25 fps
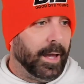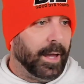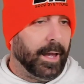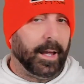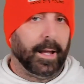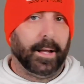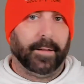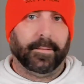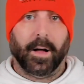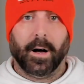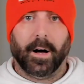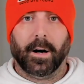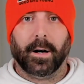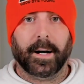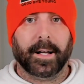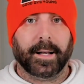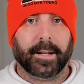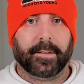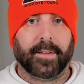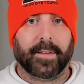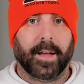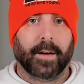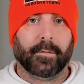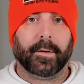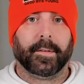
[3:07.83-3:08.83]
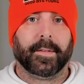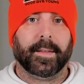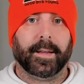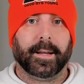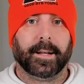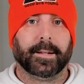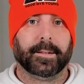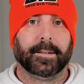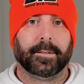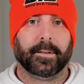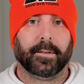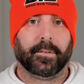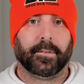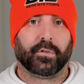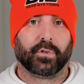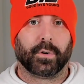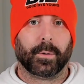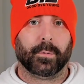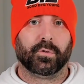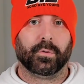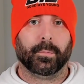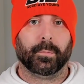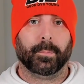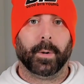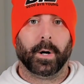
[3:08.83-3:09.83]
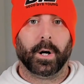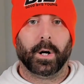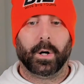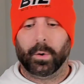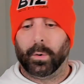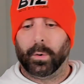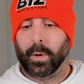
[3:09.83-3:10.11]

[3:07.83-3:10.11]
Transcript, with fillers: And I'll link to everything in the description below.